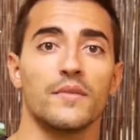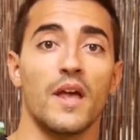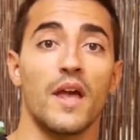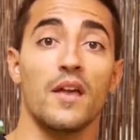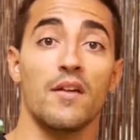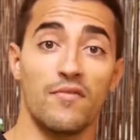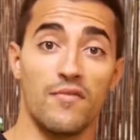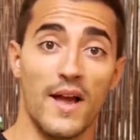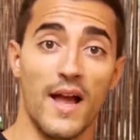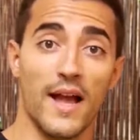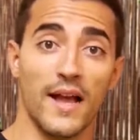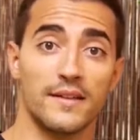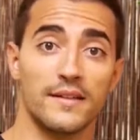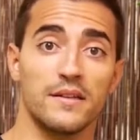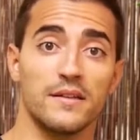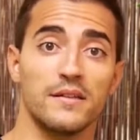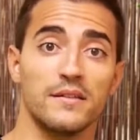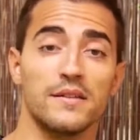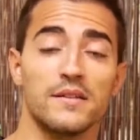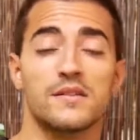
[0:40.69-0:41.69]
In fact,
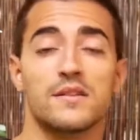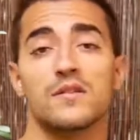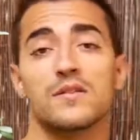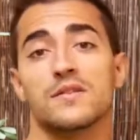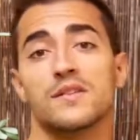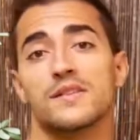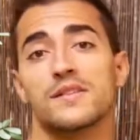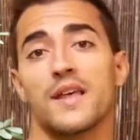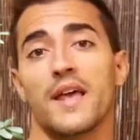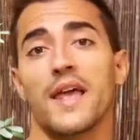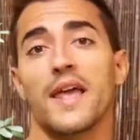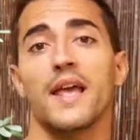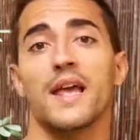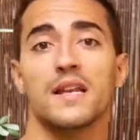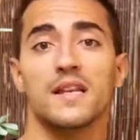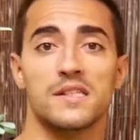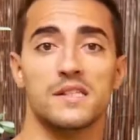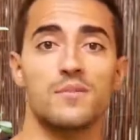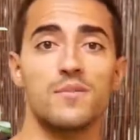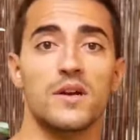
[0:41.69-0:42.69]
this course is the
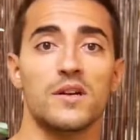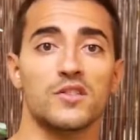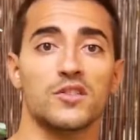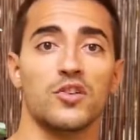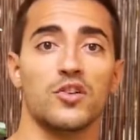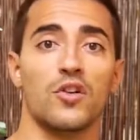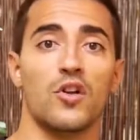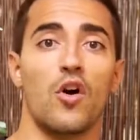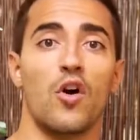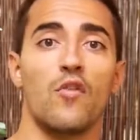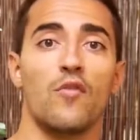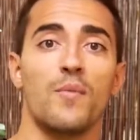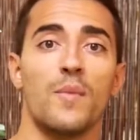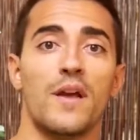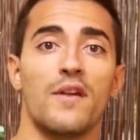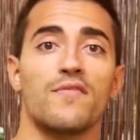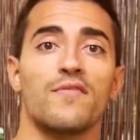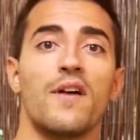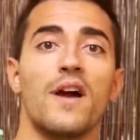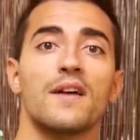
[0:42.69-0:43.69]
English version of my
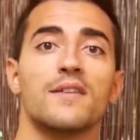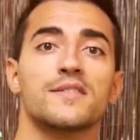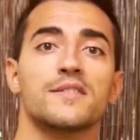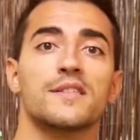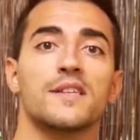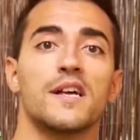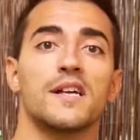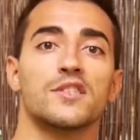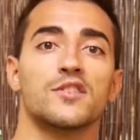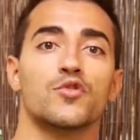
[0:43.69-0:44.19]
5-star